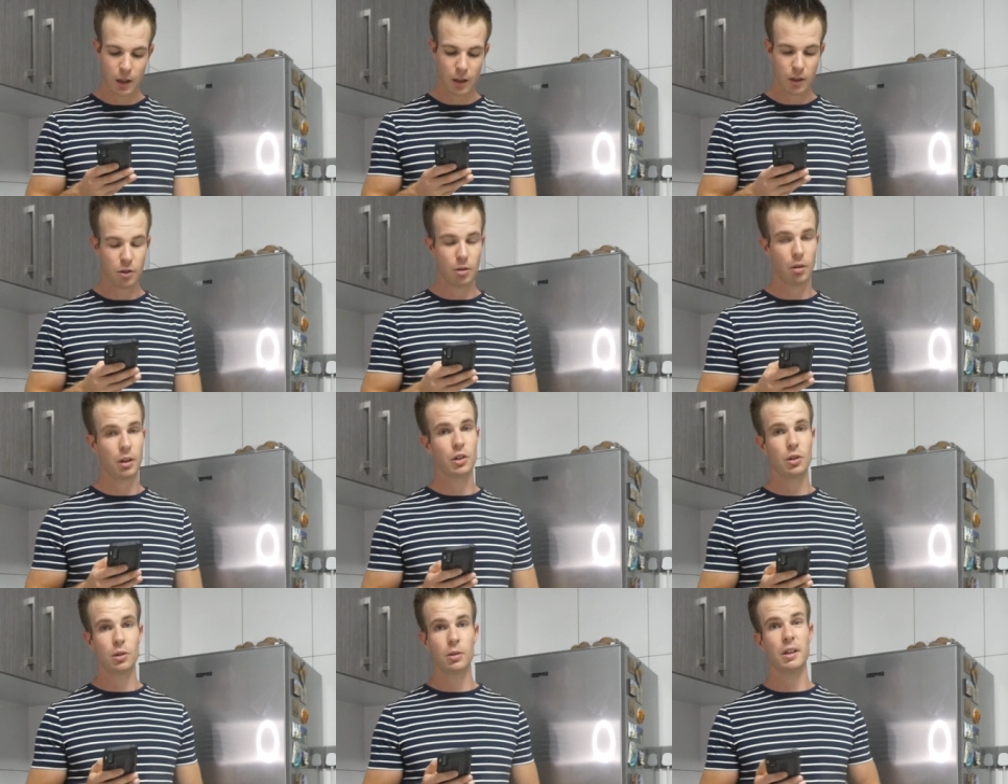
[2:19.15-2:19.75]

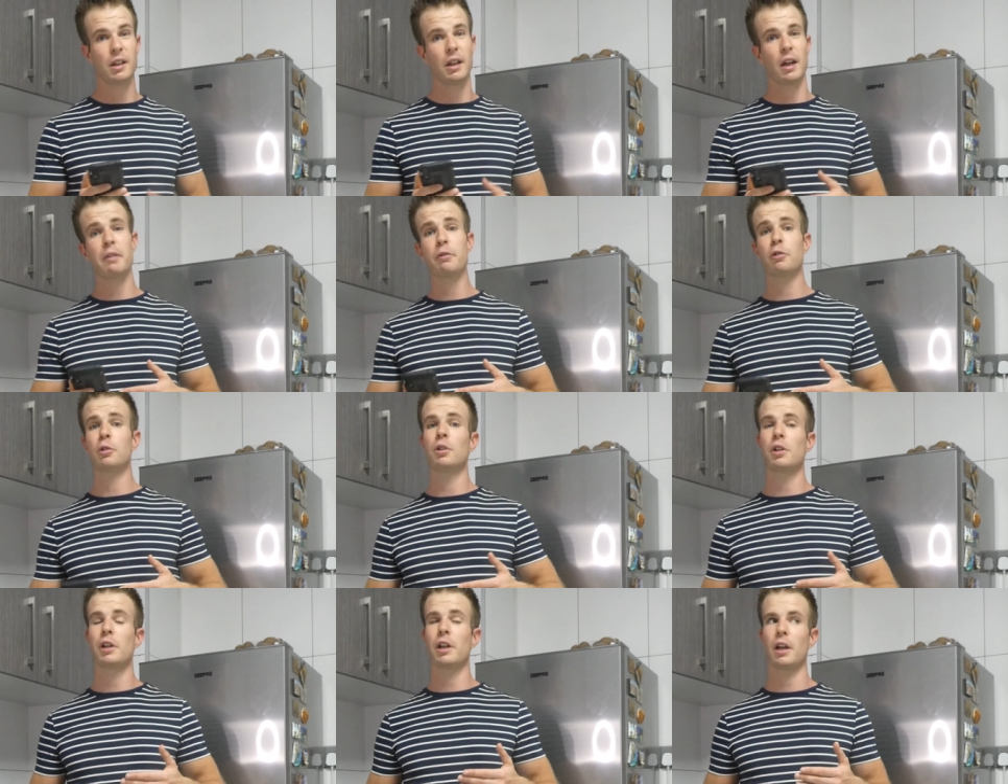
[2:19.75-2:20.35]
So I do think
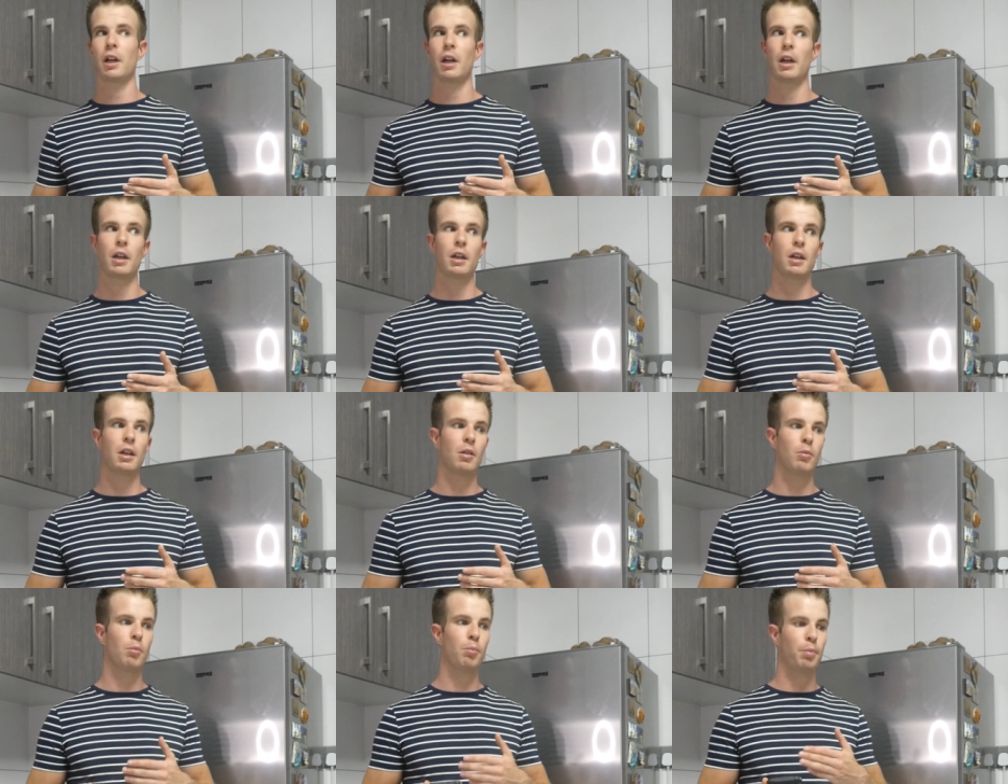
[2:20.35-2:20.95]
everyone
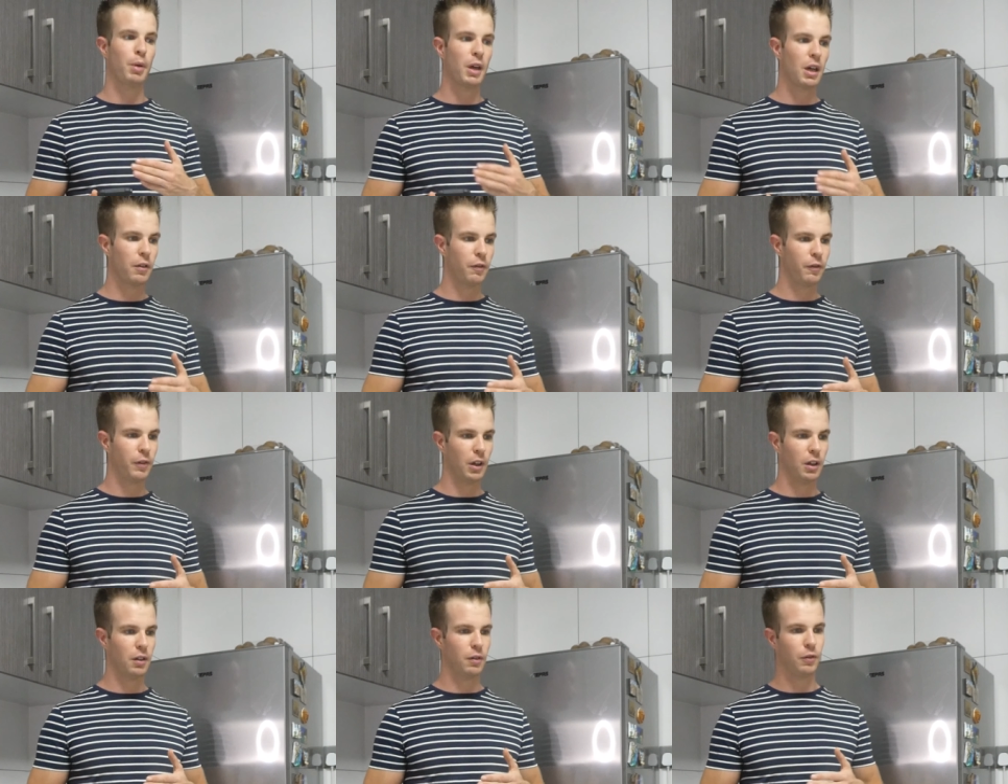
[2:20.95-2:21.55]
can
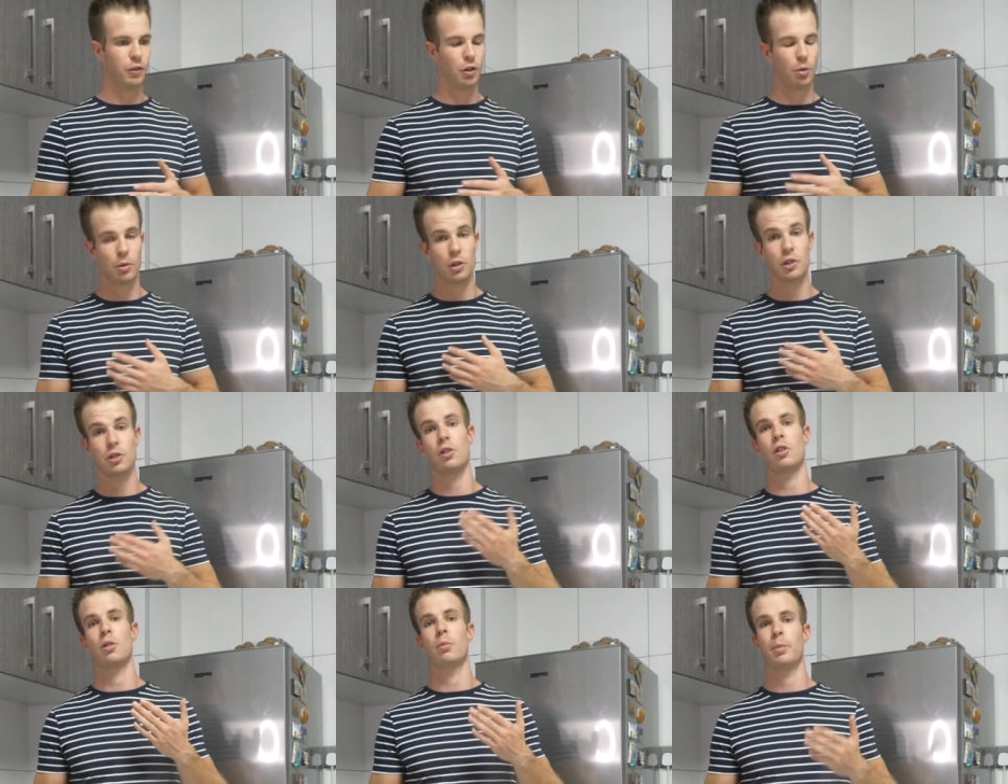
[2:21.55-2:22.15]
benefit from a
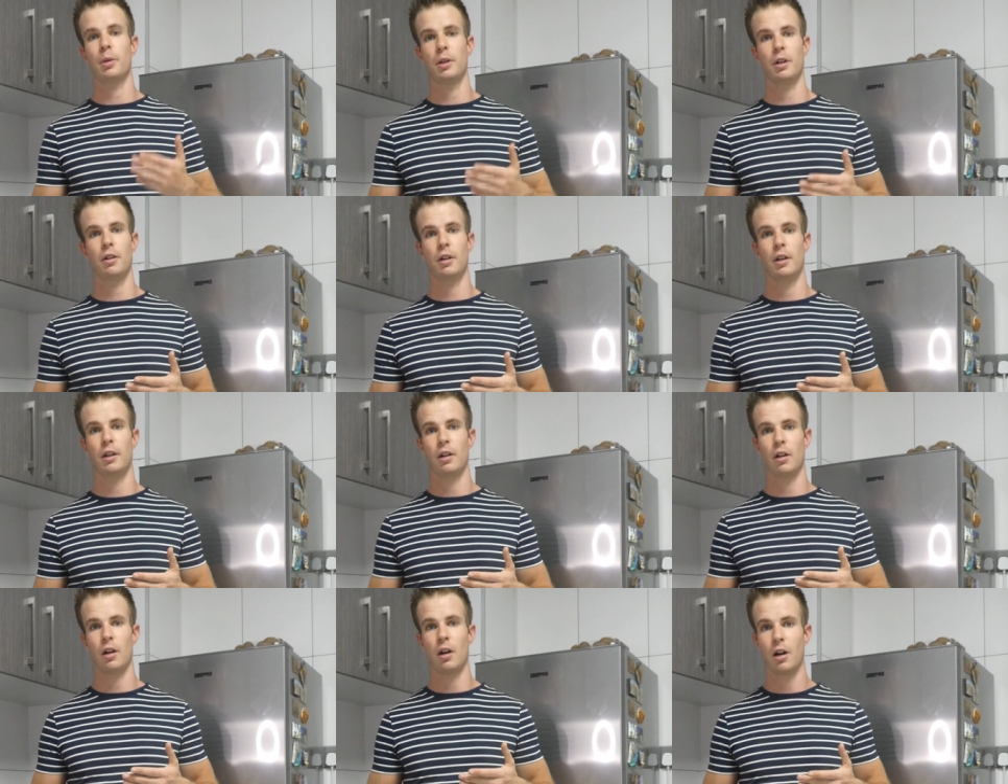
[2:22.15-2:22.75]
certain
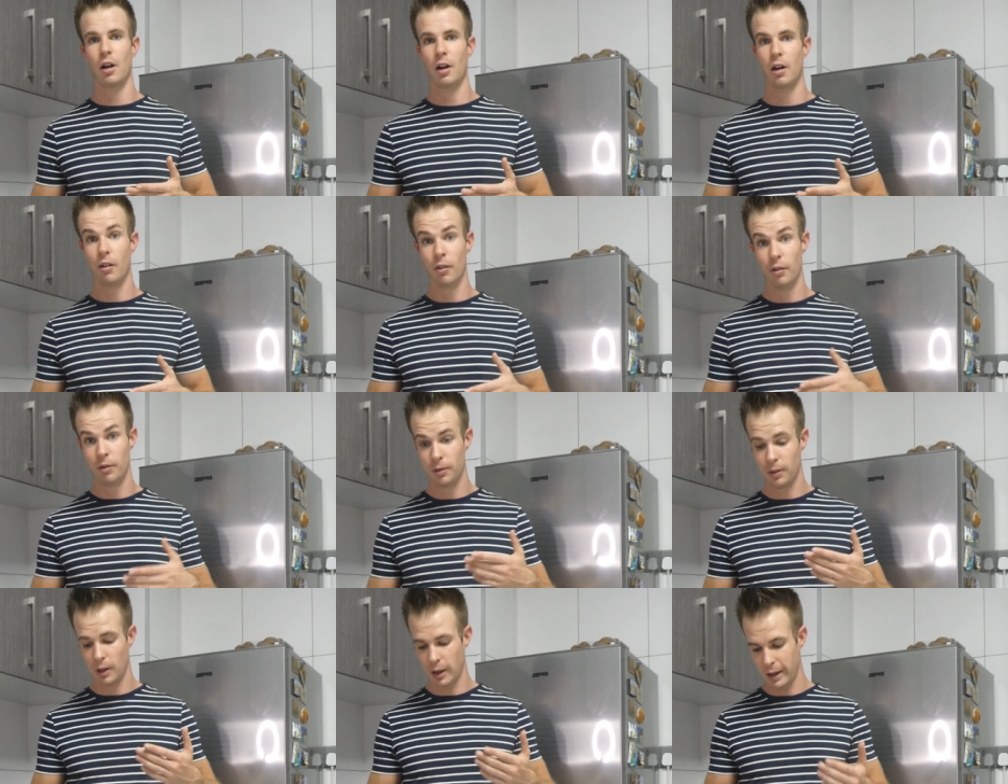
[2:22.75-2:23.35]
period
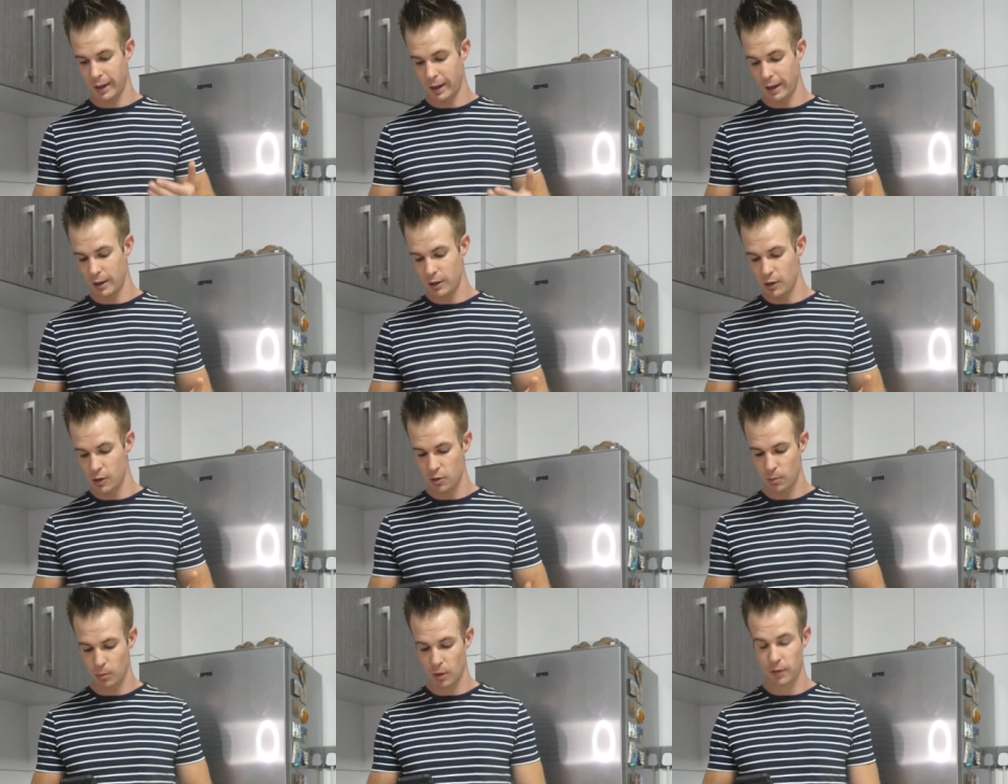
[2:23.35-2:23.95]
of
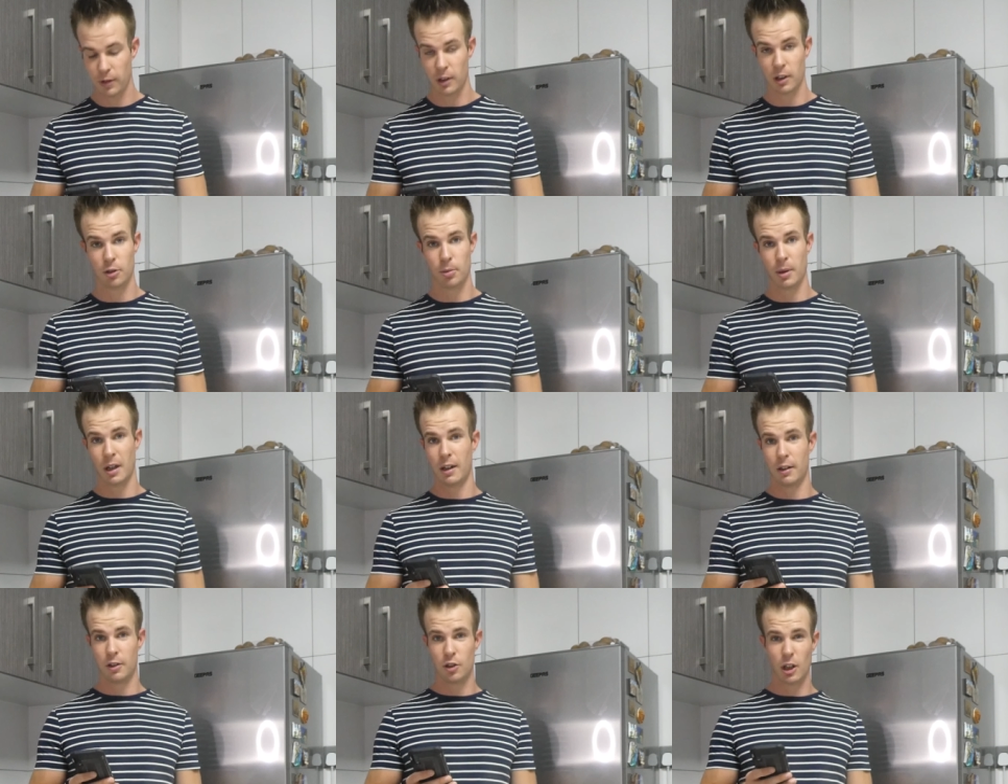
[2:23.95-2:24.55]
using
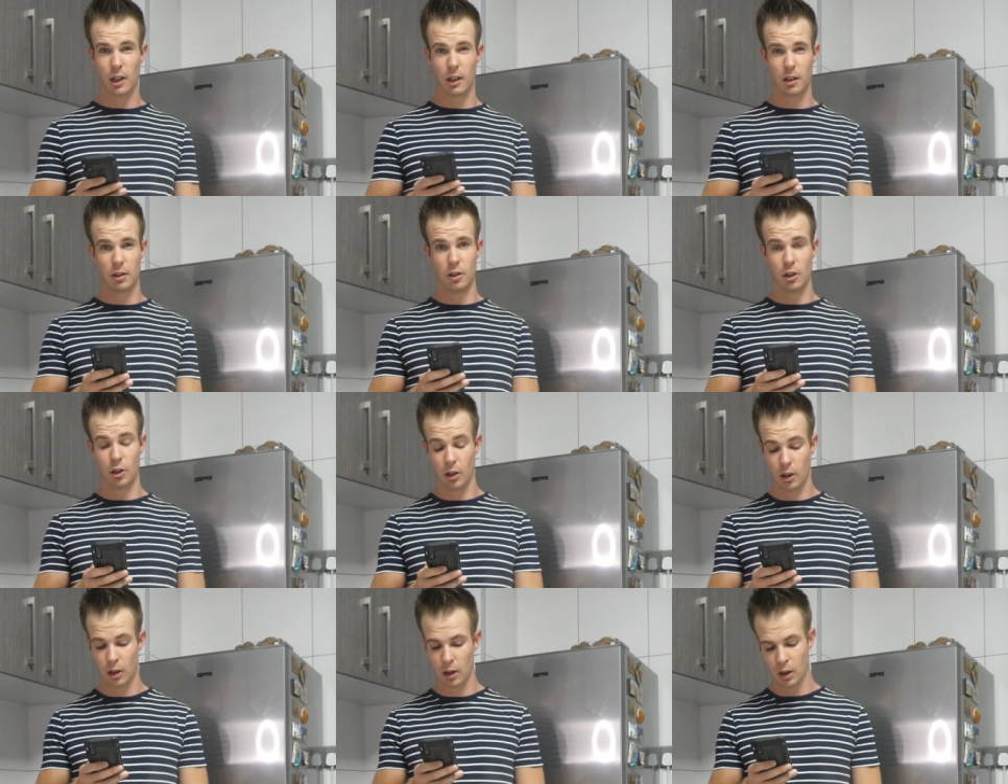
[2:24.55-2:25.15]
MyFitnessPal and tracking
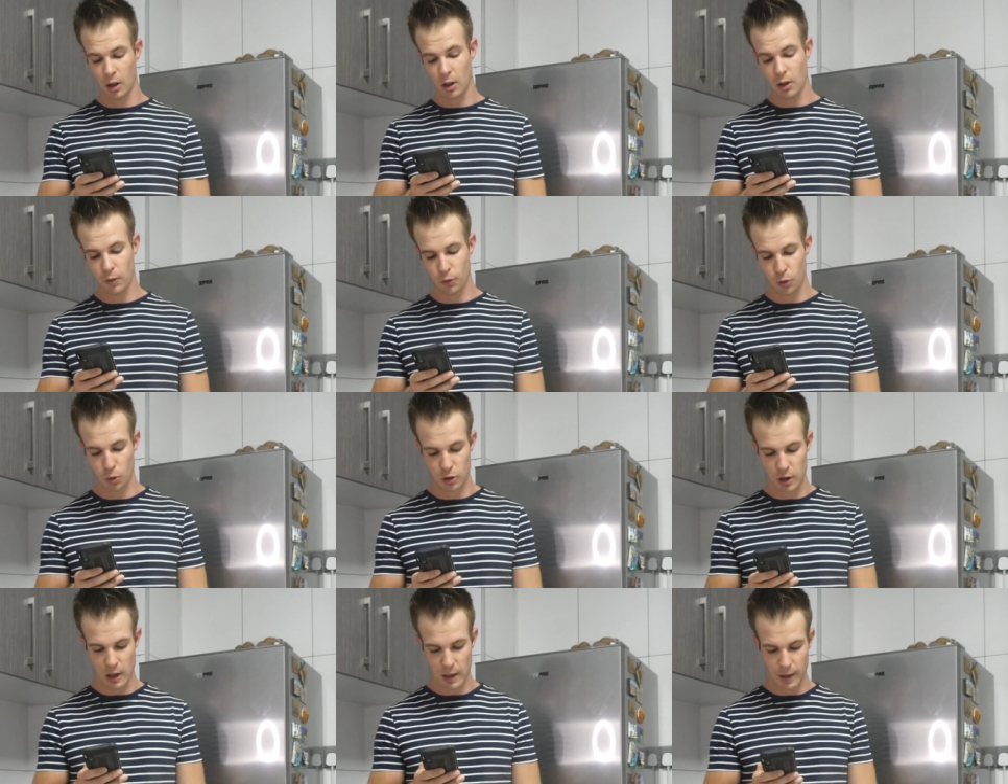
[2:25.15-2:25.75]
your
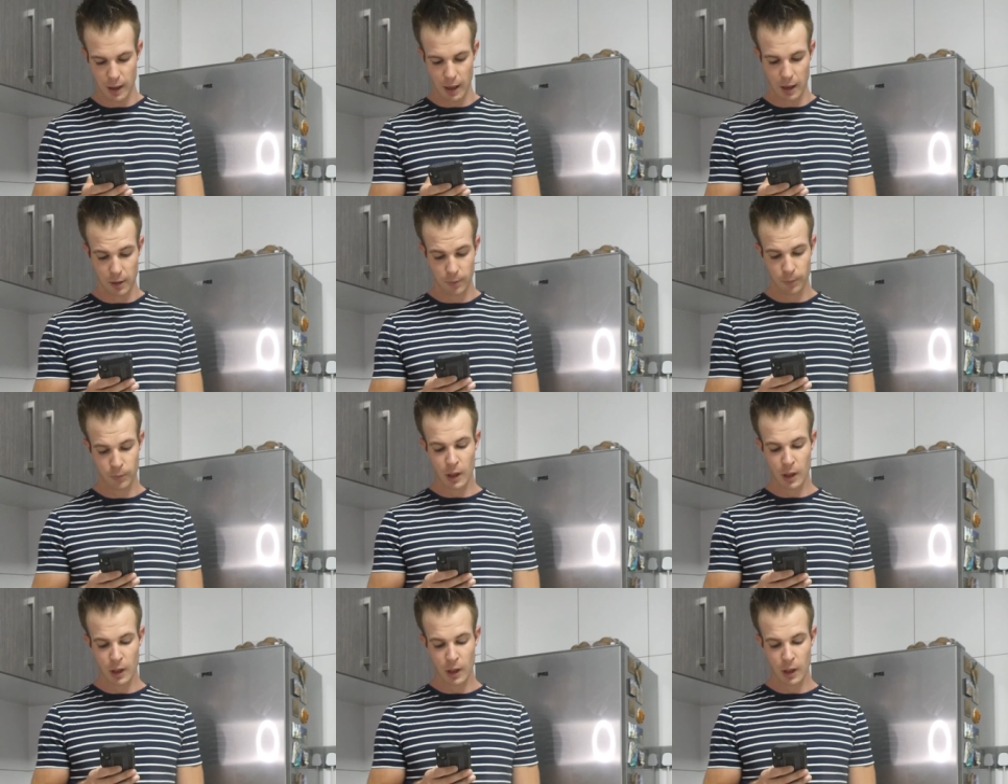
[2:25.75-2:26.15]
foods on that.